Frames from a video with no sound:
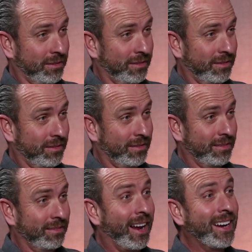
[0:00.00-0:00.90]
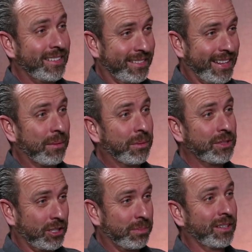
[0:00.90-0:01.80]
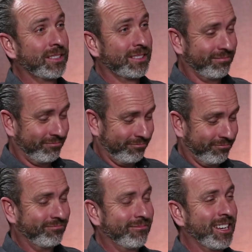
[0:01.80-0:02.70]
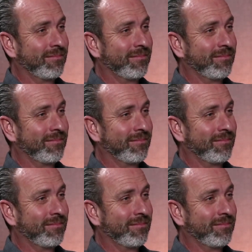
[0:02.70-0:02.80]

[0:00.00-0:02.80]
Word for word: Right. Right. That right. was the experience. Right away. That's that's yep.